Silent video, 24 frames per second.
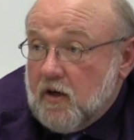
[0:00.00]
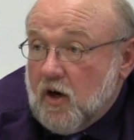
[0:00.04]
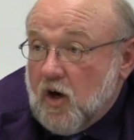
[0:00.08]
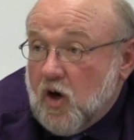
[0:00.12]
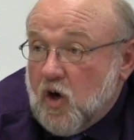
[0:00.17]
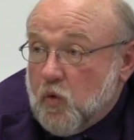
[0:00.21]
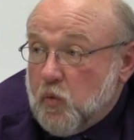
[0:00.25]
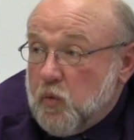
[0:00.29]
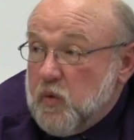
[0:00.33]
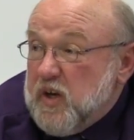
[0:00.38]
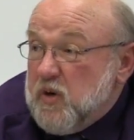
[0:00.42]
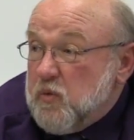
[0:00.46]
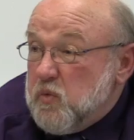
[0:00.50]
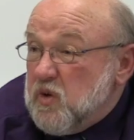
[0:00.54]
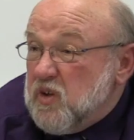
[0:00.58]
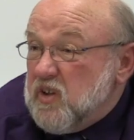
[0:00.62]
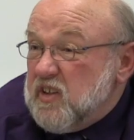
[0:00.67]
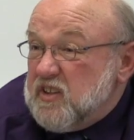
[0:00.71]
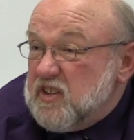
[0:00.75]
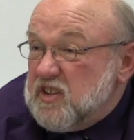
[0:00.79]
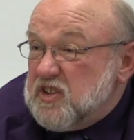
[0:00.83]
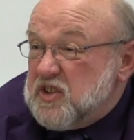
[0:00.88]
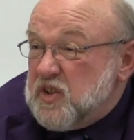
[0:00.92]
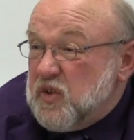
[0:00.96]
Are we
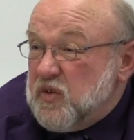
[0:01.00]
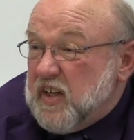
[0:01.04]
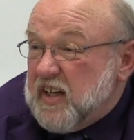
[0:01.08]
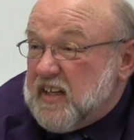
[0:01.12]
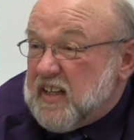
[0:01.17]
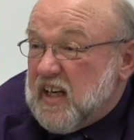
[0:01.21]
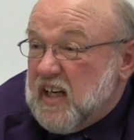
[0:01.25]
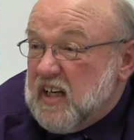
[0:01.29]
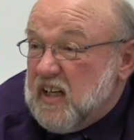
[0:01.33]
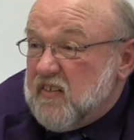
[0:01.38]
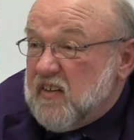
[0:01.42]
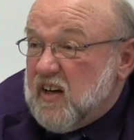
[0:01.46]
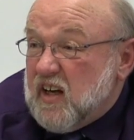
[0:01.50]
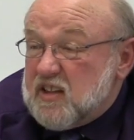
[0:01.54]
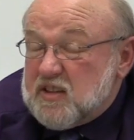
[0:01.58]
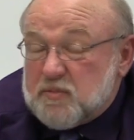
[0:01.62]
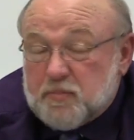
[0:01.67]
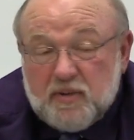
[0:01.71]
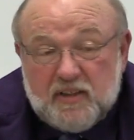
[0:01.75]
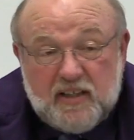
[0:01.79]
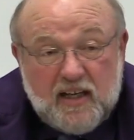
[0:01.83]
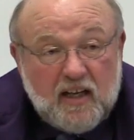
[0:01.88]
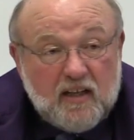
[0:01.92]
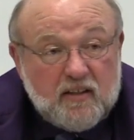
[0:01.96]
willing to show that kind of
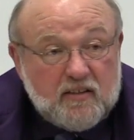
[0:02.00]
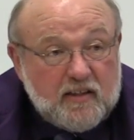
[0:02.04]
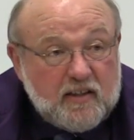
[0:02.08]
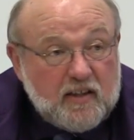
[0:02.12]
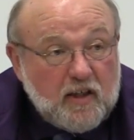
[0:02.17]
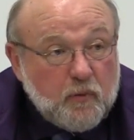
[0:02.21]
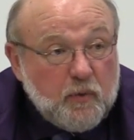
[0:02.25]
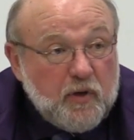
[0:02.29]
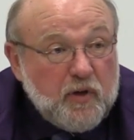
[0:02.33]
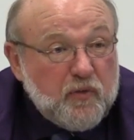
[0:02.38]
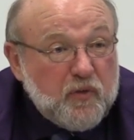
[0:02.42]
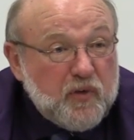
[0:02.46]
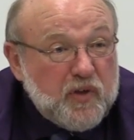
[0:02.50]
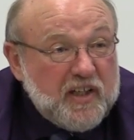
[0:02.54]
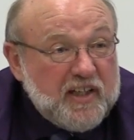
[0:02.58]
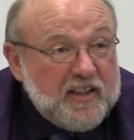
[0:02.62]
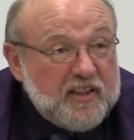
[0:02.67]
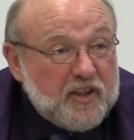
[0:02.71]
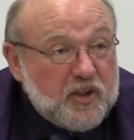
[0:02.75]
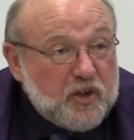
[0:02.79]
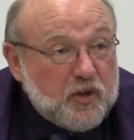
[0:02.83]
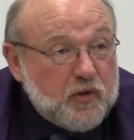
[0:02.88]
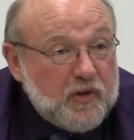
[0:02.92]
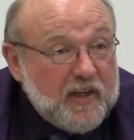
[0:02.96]
hospitality? Are we willing
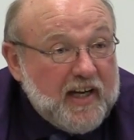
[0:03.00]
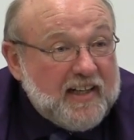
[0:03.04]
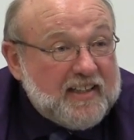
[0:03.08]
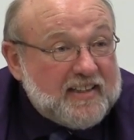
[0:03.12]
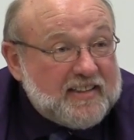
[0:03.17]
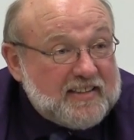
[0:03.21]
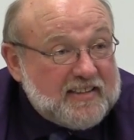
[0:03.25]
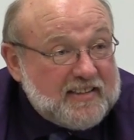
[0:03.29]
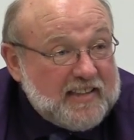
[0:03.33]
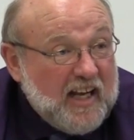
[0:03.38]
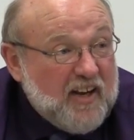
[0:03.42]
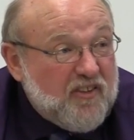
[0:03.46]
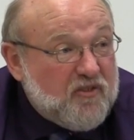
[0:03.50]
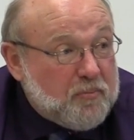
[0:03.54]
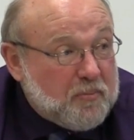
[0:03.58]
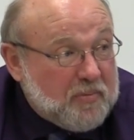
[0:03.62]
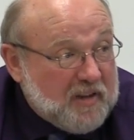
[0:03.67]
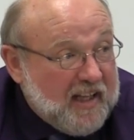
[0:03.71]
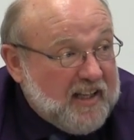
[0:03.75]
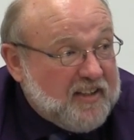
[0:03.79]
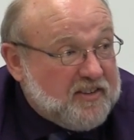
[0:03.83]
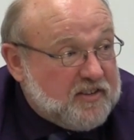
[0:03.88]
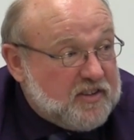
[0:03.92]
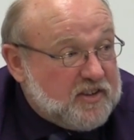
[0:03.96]
to create safe
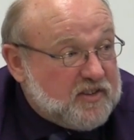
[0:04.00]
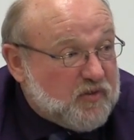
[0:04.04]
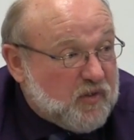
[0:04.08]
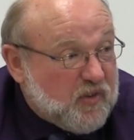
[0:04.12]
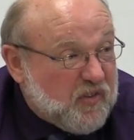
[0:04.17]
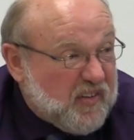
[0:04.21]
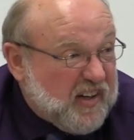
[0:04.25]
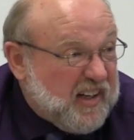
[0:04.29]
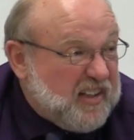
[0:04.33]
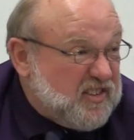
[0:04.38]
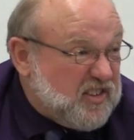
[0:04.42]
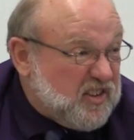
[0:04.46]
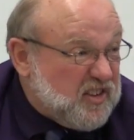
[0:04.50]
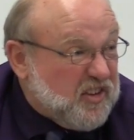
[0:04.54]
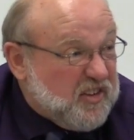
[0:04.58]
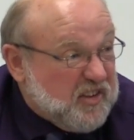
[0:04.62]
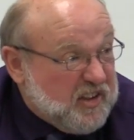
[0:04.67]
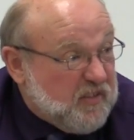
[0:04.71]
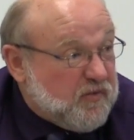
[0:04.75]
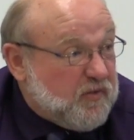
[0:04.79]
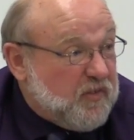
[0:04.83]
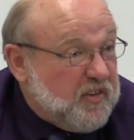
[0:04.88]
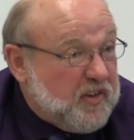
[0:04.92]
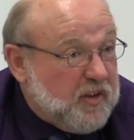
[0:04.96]
places for things that are
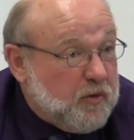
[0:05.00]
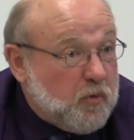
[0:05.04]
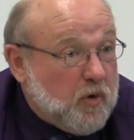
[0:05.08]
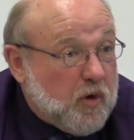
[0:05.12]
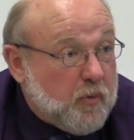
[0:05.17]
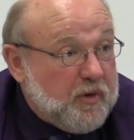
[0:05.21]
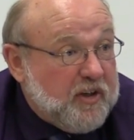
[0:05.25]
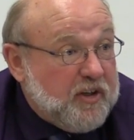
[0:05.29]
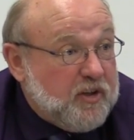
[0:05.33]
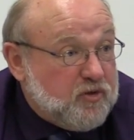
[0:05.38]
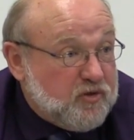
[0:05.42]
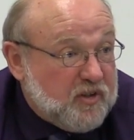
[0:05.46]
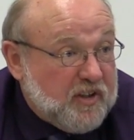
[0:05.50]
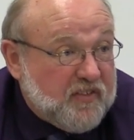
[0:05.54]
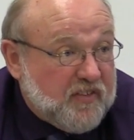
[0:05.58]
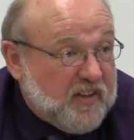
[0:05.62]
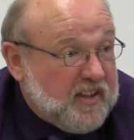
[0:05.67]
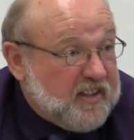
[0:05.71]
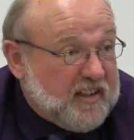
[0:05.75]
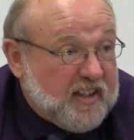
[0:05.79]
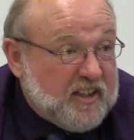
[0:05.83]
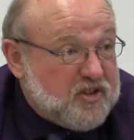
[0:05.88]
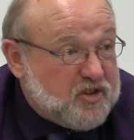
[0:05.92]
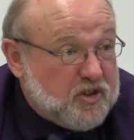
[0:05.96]
different than what we usually
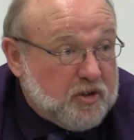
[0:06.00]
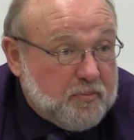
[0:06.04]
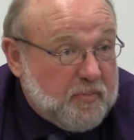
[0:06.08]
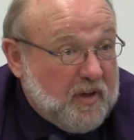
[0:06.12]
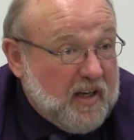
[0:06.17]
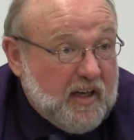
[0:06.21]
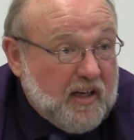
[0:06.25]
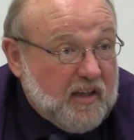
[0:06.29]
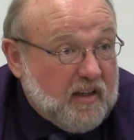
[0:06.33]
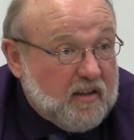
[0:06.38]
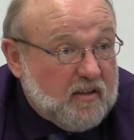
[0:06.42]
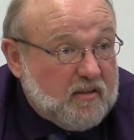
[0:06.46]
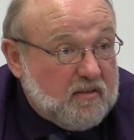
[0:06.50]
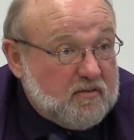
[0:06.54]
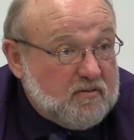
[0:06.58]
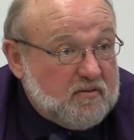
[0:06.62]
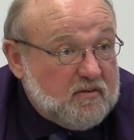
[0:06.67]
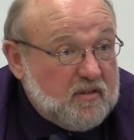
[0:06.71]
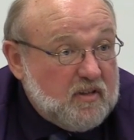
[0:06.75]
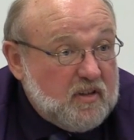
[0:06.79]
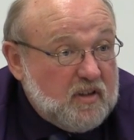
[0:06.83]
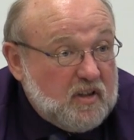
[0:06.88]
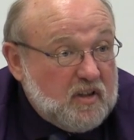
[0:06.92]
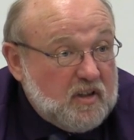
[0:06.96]
think they should be?
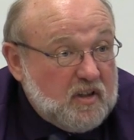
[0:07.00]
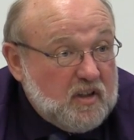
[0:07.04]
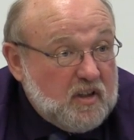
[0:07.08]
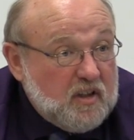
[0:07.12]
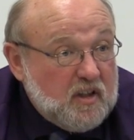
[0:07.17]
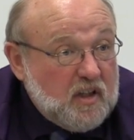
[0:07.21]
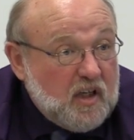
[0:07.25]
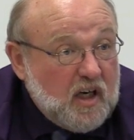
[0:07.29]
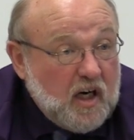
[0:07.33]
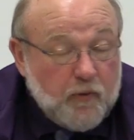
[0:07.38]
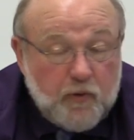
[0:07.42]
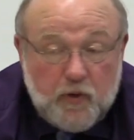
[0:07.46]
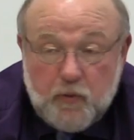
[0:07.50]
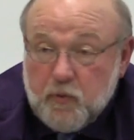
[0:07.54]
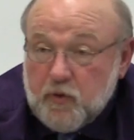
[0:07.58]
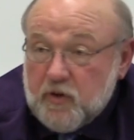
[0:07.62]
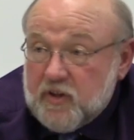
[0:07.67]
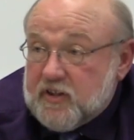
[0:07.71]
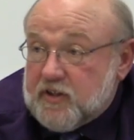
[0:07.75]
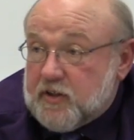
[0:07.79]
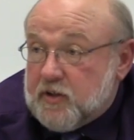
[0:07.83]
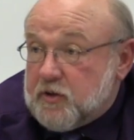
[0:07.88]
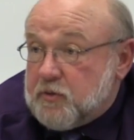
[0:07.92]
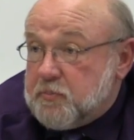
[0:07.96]
Are we
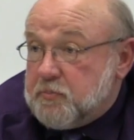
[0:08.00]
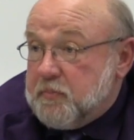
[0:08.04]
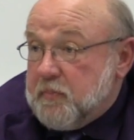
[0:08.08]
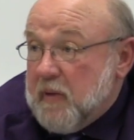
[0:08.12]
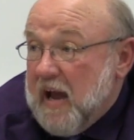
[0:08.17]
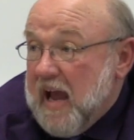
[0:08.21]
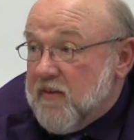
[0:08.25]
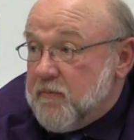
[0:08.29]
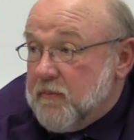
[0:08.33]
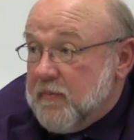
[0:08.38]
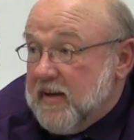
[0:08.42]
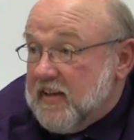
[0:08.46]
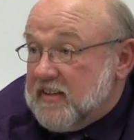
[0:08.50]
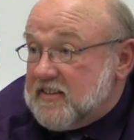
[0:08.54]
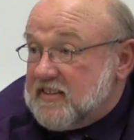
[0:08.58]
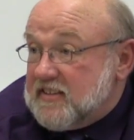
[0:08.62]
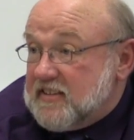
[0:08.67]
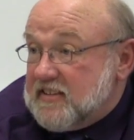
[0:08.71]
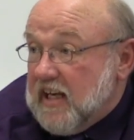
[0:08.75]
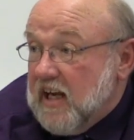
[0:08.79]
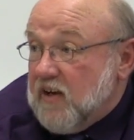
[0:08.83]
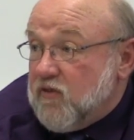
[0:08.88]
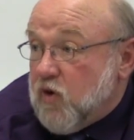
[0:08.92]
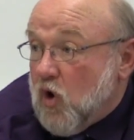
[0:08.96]
willing to have that
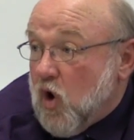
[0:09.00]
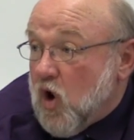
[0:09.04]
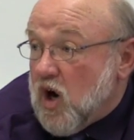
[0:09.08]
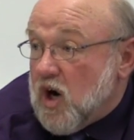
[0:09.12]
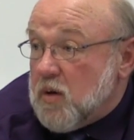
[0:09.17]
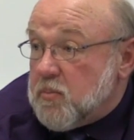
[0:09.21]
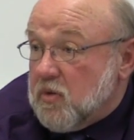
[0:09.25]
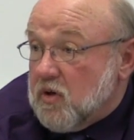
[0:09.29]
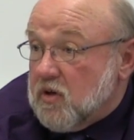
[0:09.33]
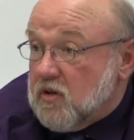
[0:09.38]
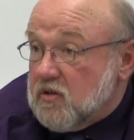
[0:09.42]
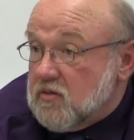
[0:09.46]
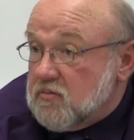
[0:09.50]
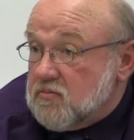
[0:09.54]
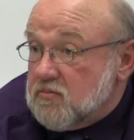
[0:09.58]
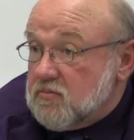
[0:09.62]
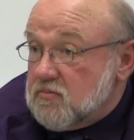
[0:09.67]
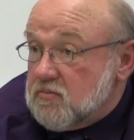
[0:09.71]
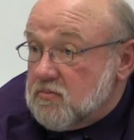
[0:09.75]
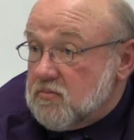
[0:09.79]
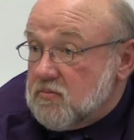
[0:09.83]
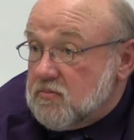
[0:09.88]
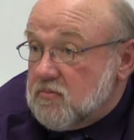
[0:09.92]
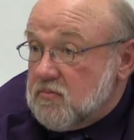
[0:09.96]
safe harbor
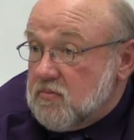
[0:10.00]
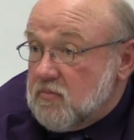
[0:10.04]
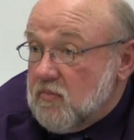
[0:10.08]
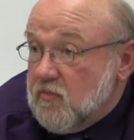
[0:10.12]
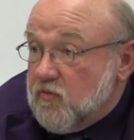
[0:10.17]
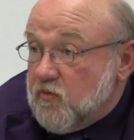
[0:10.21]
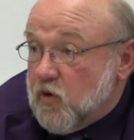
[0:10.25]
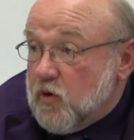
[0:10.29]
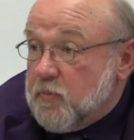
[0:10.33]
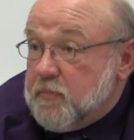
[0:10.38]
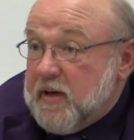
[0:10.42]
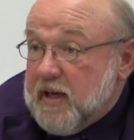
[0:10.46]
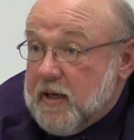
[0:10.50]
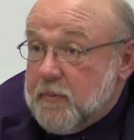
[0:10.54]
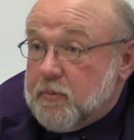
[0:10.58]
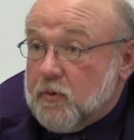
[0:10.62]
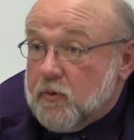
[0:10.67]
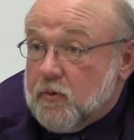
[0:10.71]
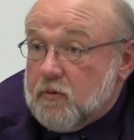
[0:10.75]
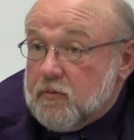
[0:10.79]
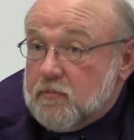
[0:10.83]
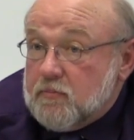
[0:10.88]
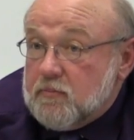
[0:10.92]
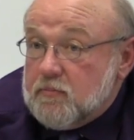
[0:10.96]
for
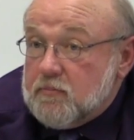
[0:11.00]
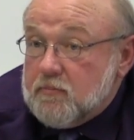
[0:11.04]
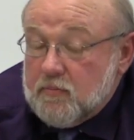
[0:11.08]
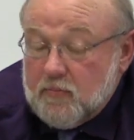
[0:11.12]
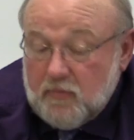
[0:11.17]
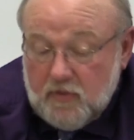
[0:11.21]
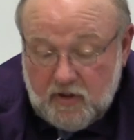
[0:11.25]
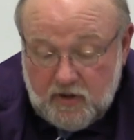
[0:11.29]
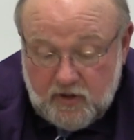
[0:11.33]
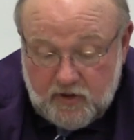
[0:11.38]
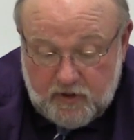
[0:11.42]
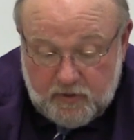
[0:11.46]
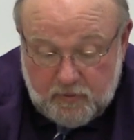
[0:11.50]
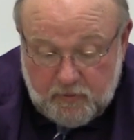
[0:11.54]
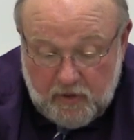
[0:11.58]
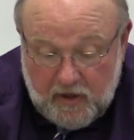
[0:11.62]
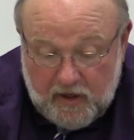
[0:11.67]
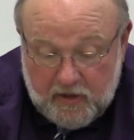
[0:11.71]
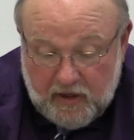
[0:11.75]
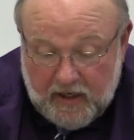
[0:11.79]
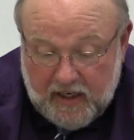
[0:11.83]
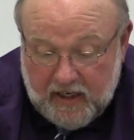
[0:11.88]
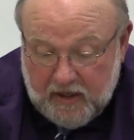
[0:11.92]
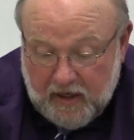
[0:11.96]
people
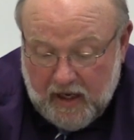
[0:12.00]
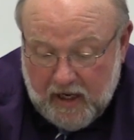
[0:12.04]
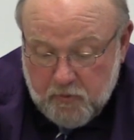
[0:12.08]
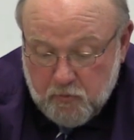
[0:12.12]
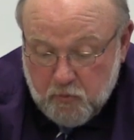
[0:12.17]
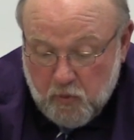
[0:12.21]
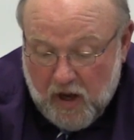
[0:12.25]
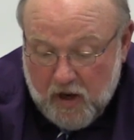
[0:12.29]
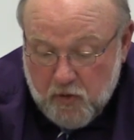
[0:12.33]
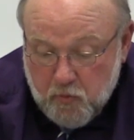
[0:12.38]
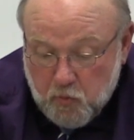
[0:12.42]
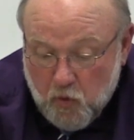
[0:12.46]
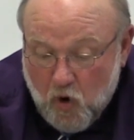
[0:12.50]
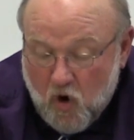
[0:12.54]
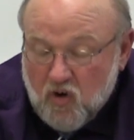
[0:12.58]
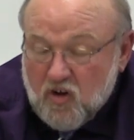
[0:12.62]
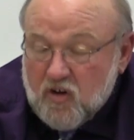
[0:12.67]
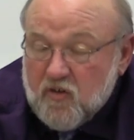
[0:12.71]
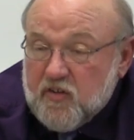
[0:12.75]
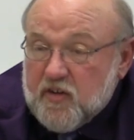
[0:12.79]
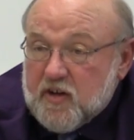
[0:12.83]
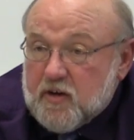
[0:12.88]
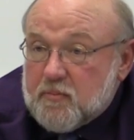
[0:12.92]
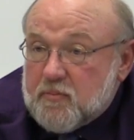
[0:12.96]
and
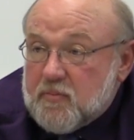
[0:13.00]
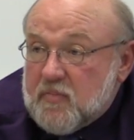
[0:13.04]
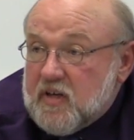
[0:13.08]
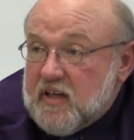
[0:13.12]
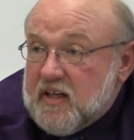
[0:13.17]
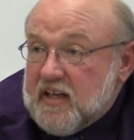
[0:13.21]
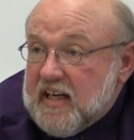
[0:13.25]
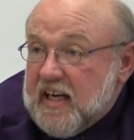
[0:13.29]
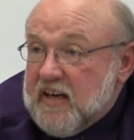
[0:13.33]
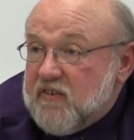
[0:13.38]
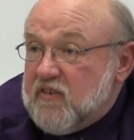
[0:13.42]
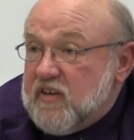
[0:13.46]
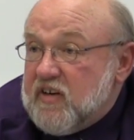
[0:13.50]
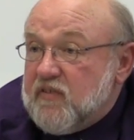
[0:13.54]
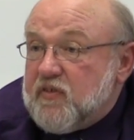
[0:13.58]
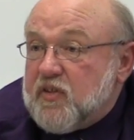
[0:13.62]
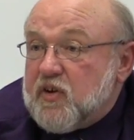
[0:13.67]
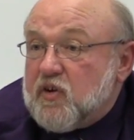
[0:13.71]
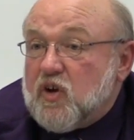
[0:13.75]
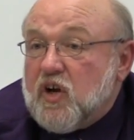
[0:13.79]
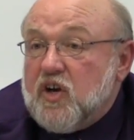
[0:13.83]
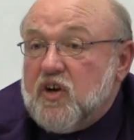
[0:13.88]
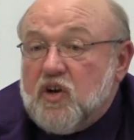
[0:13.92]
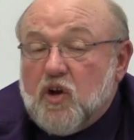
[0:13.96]
welcome them even if
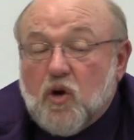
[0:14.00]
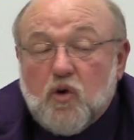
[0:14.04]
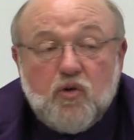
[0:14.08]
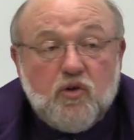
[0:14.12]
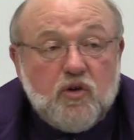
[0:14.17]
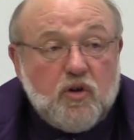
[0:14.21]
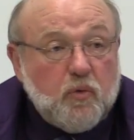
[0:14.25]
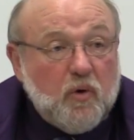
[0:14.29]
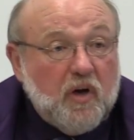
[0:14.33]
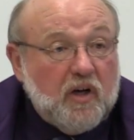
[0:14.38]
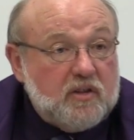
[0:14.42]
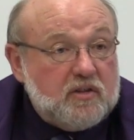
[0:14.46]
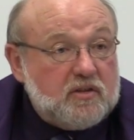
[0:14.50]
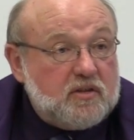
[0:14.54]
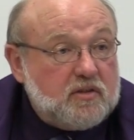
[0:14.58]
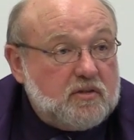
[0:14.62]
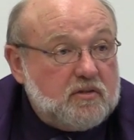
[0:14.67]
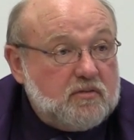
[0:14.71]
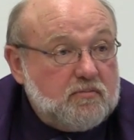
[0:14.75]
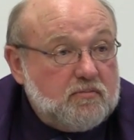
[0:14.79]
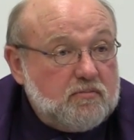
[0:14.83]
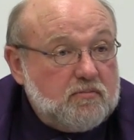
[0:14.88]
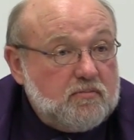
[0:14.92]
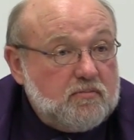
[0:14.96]
they're unknown to us?